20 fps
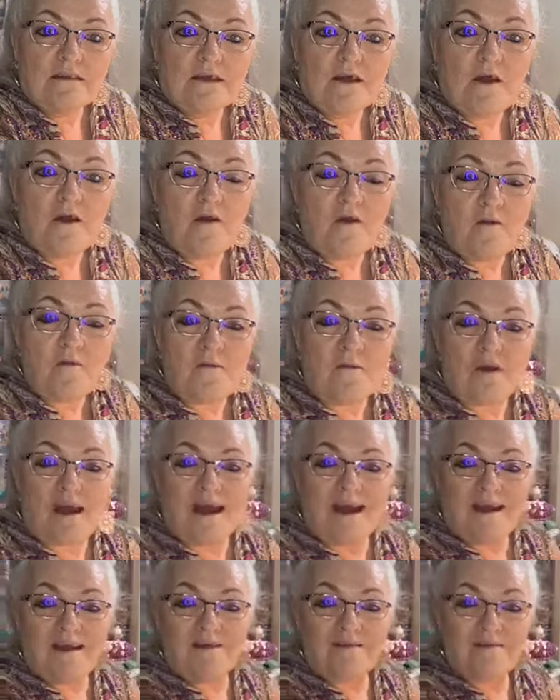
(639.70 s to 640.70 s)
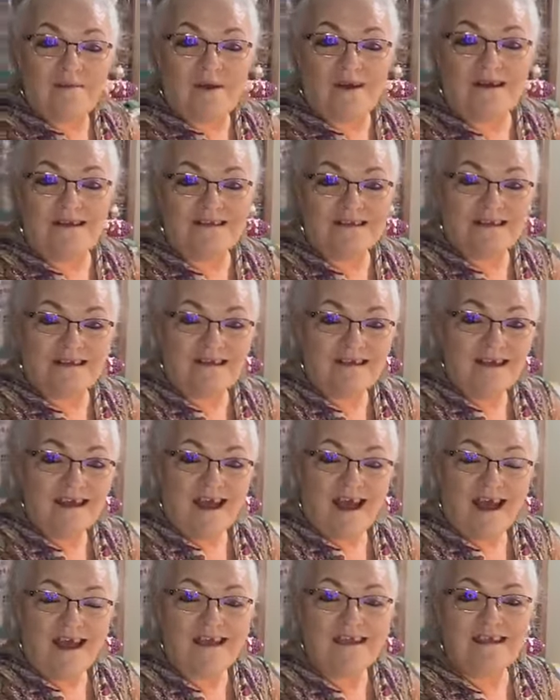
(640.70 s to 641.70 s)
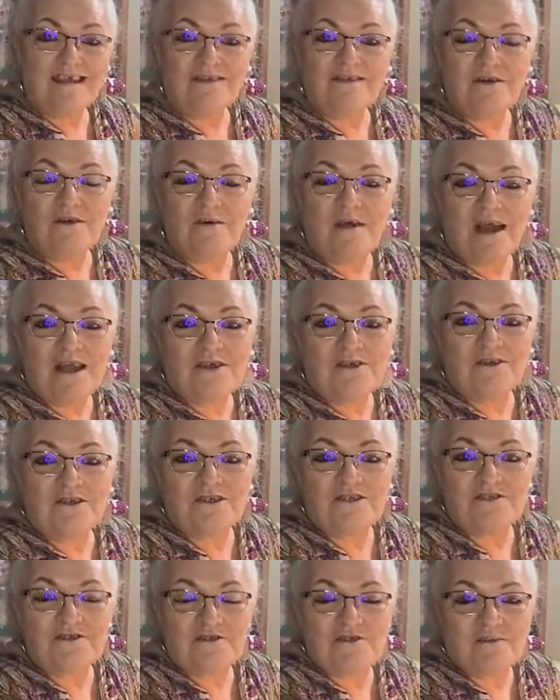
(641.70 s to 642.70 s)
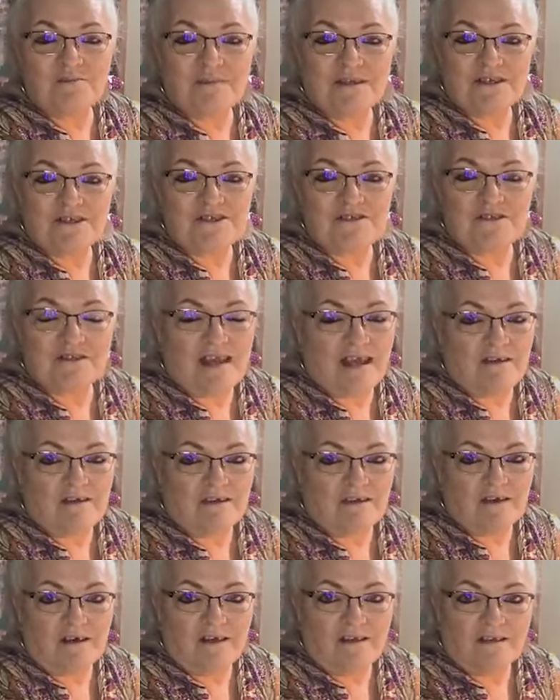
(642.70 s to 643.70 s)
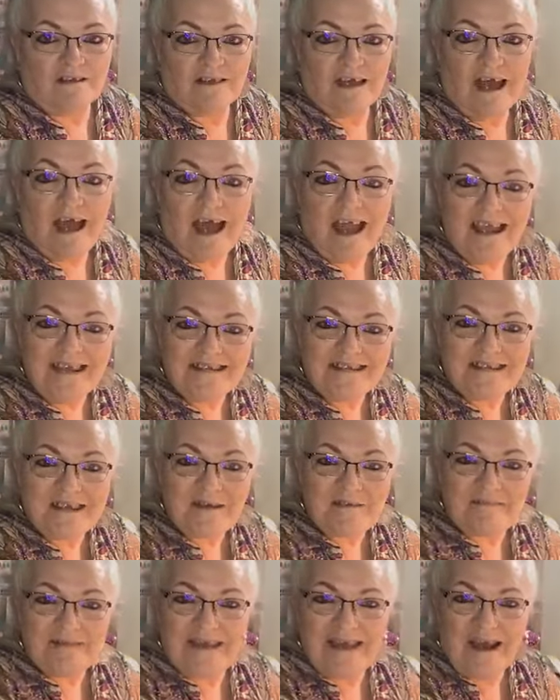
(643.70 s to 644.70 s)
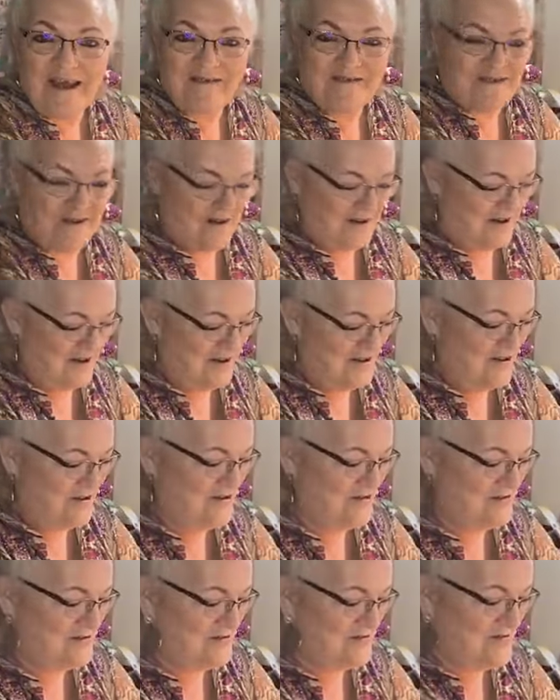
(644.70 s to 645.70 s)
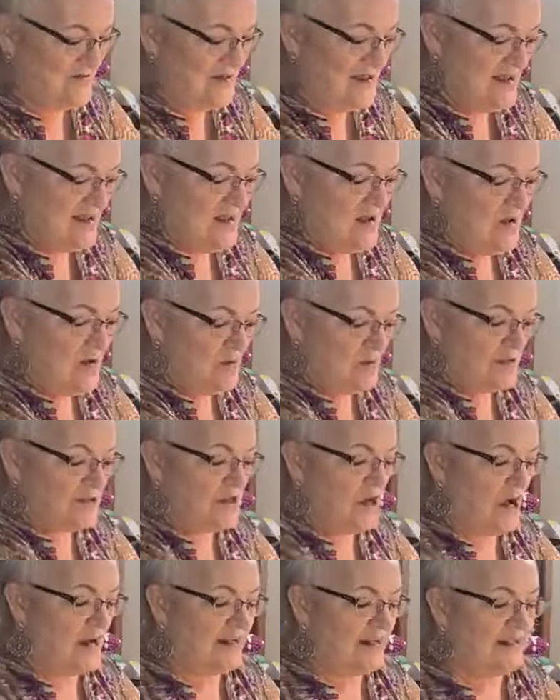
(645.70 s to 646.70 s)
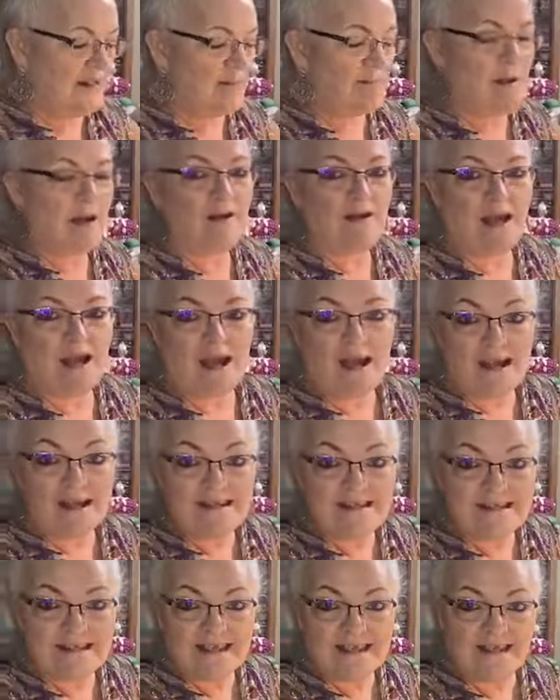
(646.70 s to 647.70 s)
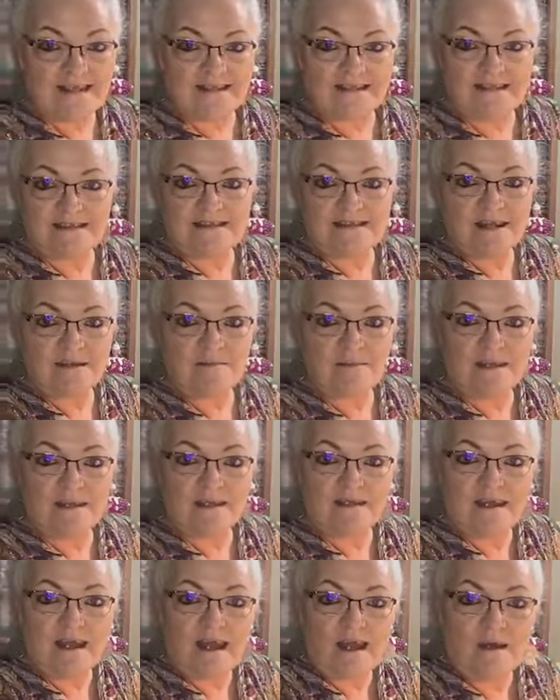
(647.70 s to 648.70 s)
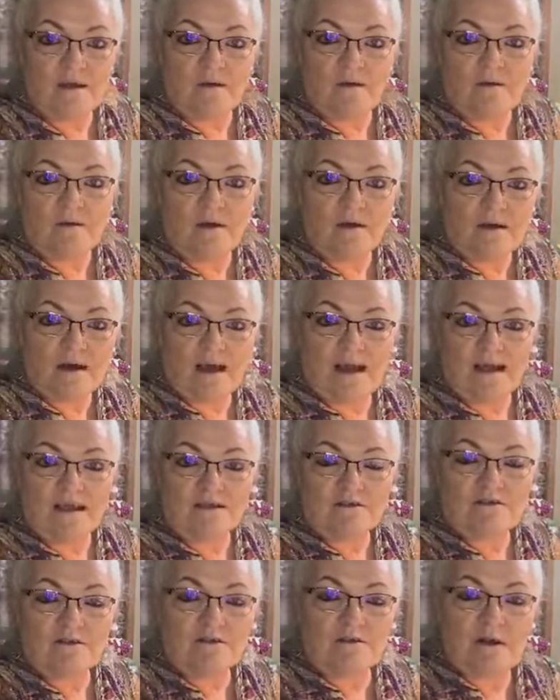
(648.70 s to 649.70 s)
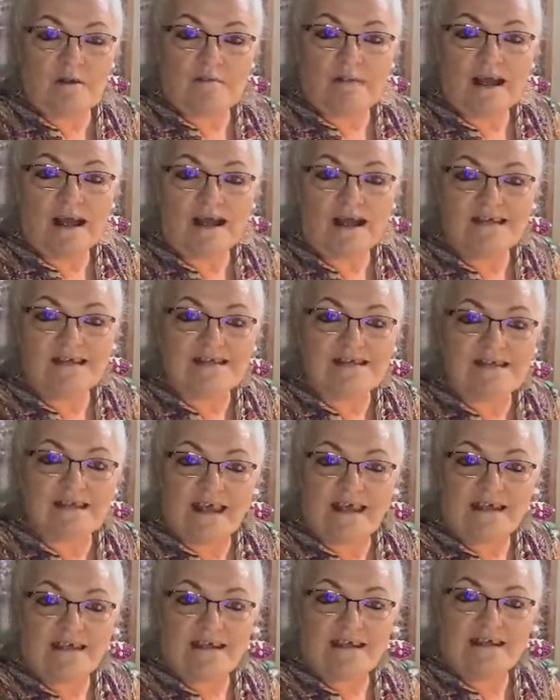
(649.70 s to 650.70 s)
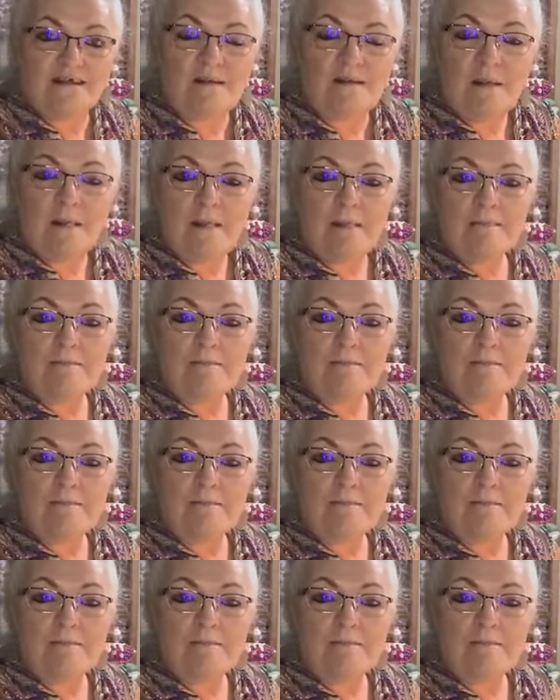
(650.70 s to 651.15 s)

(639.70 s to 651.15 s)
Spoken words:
Oh, wow, Rhonda. I couldn't do it much now at all. Hi, Debbie. How are you? We're talking about ice skating, Debbie, and how I grew up ice skating.